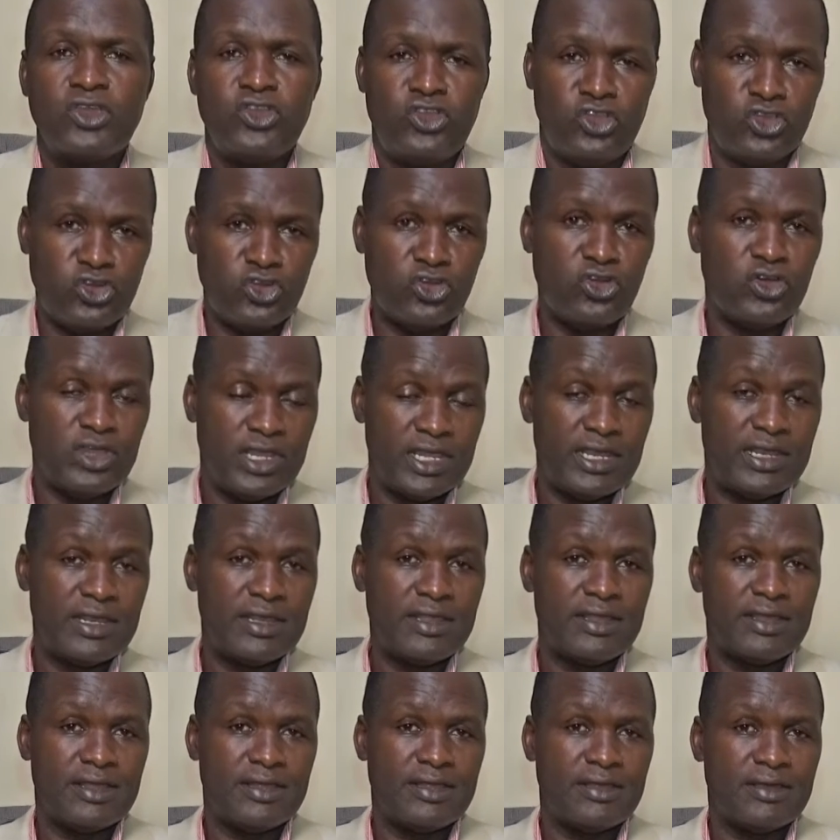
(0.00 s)
You know,
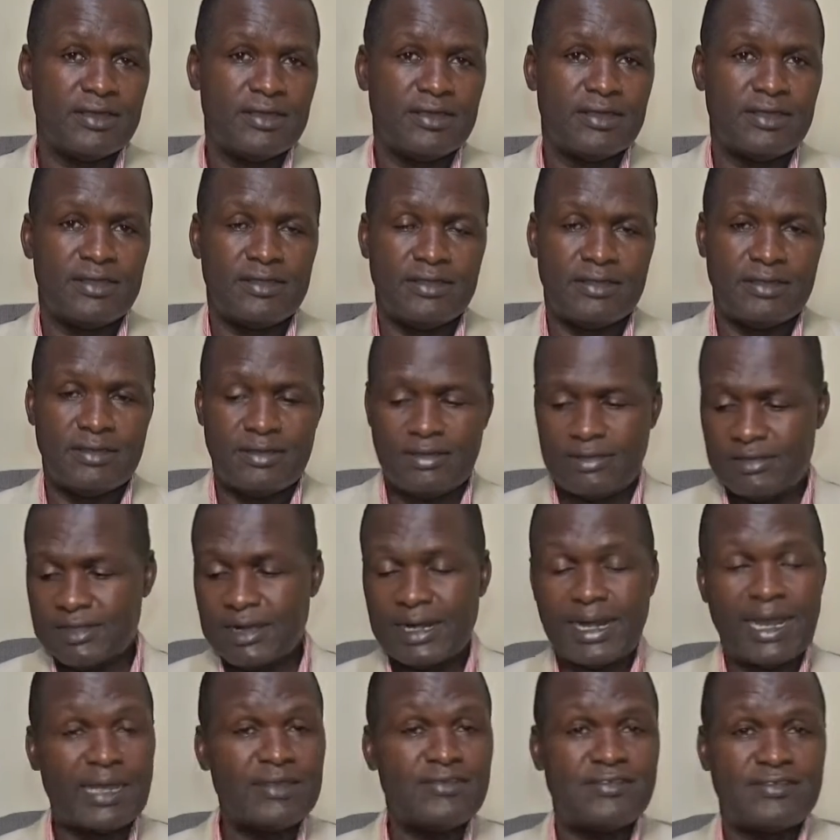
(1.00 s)
in the
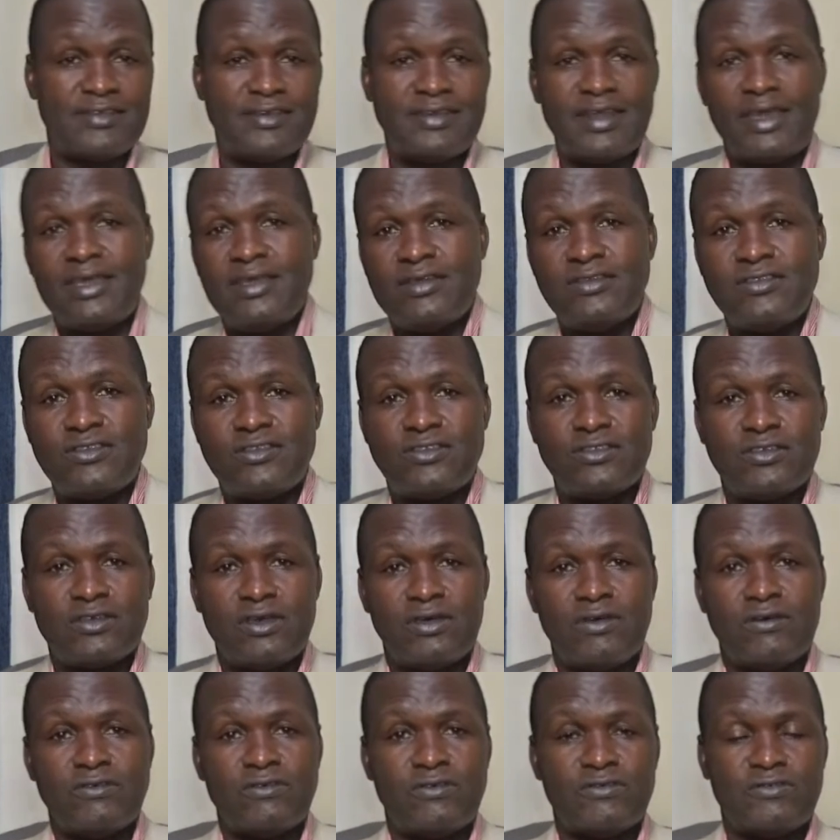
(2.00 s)
last days
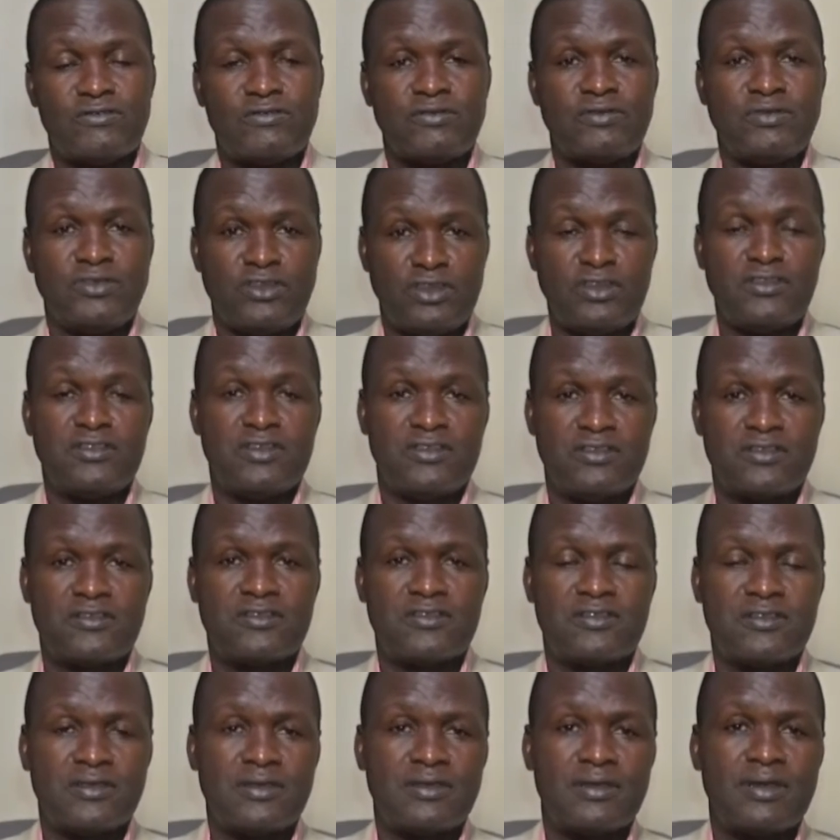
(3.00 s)
of
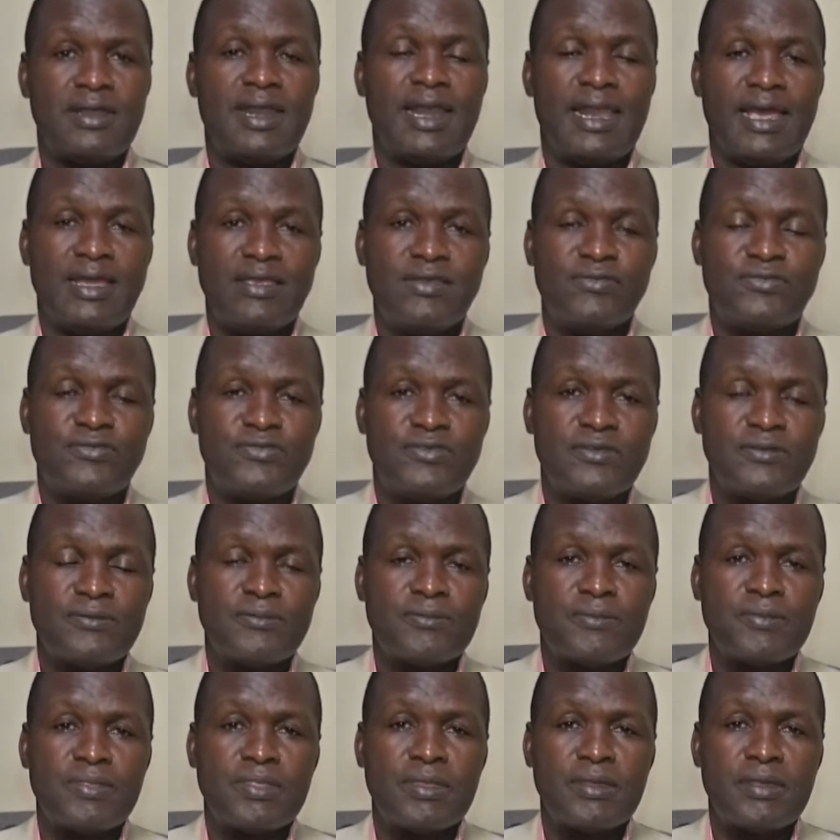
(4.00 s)
Jesus' life,
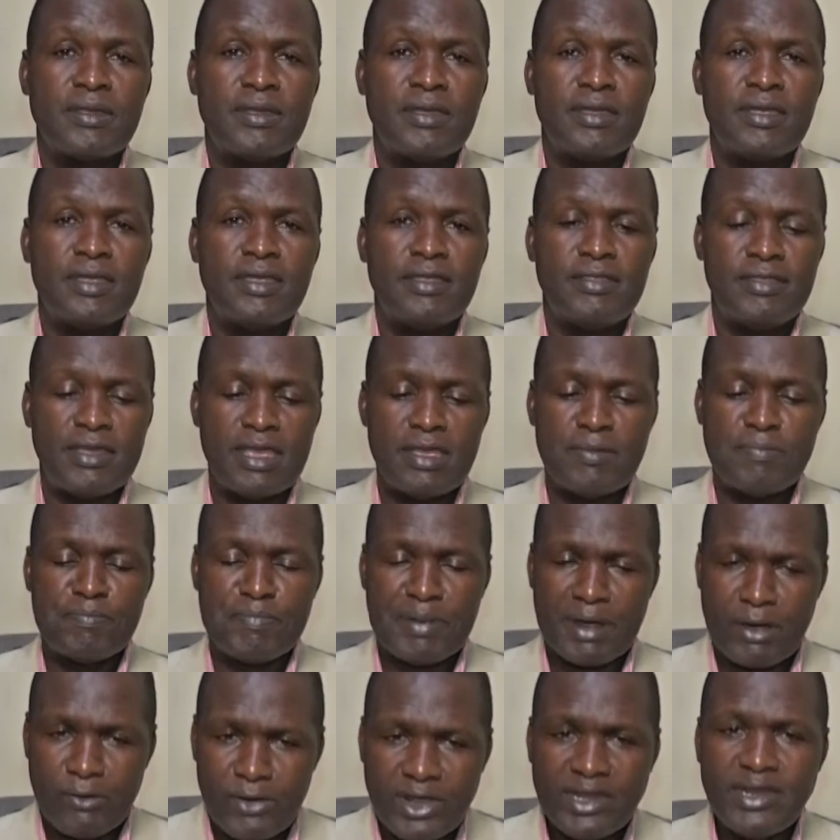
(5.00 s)
they
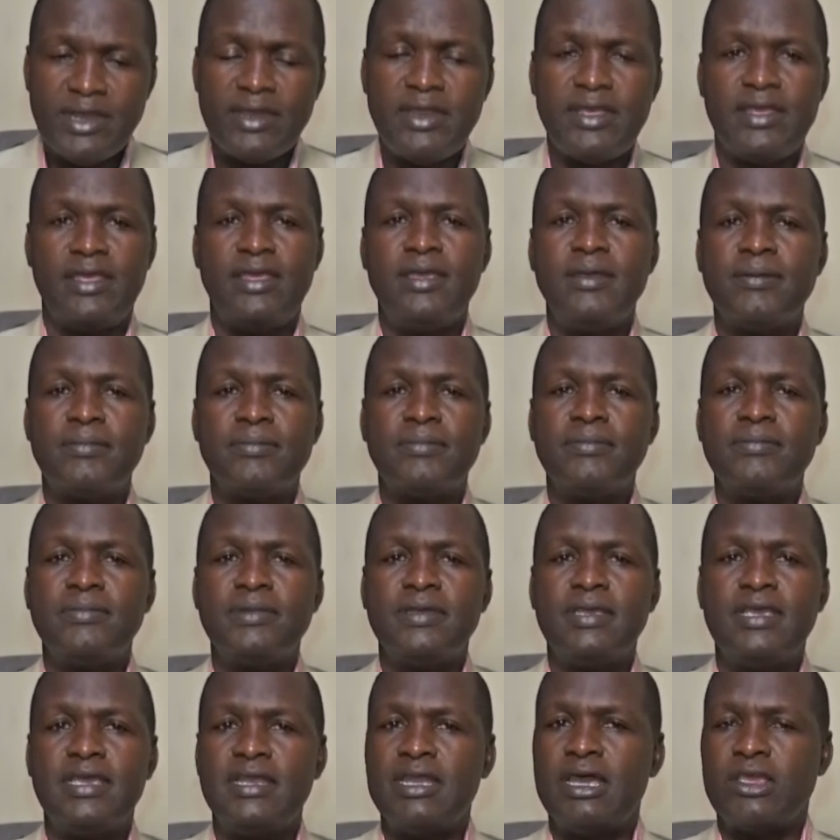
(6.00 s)
paraded
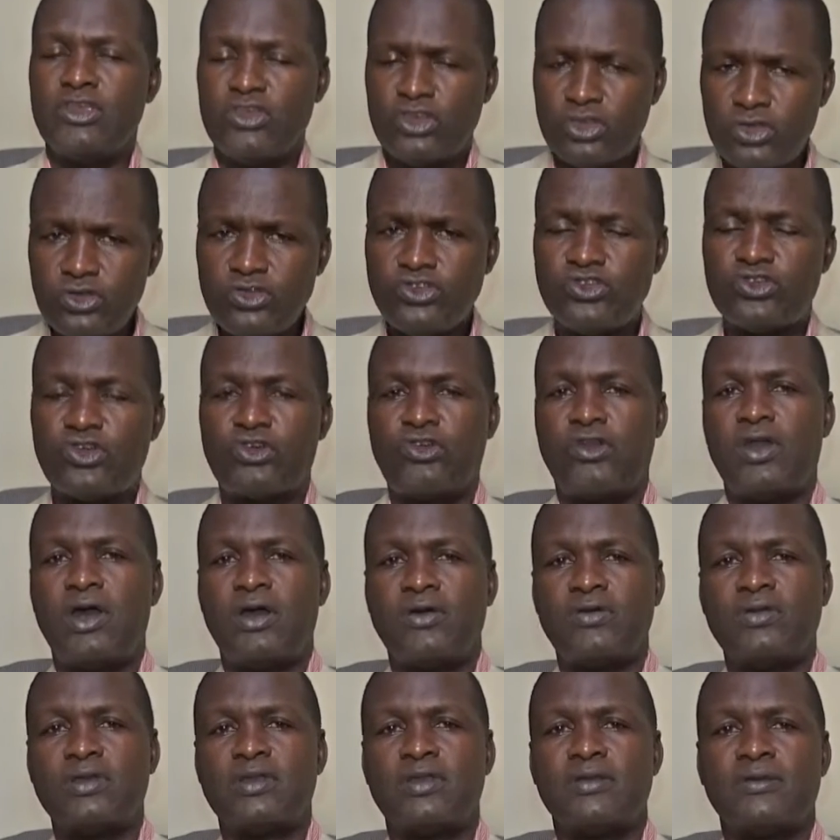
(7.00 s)
him in a huge
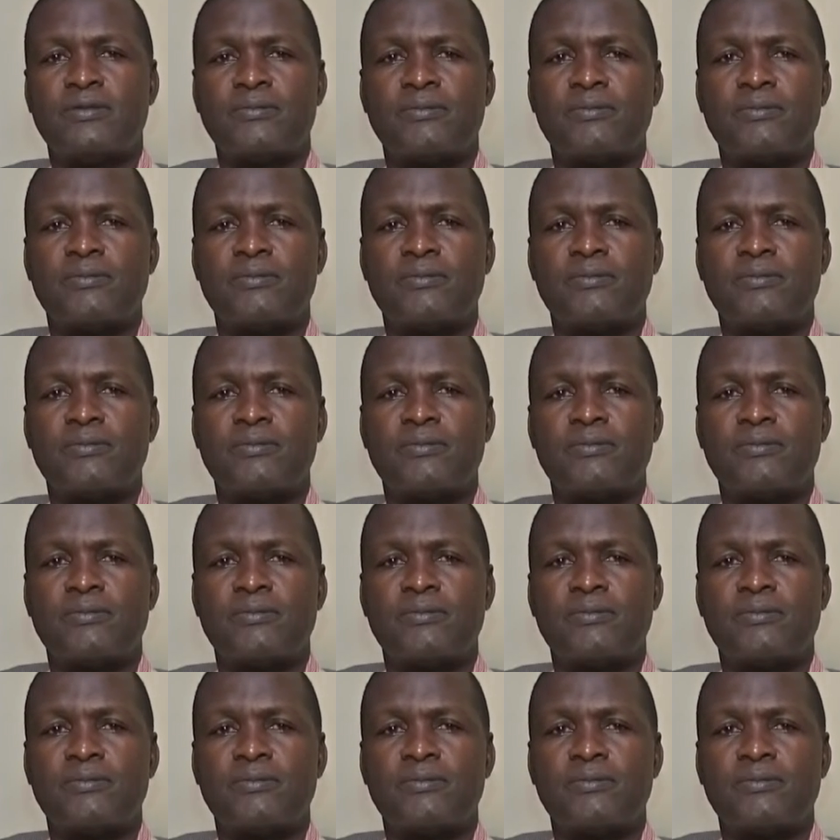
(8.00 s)
crowd,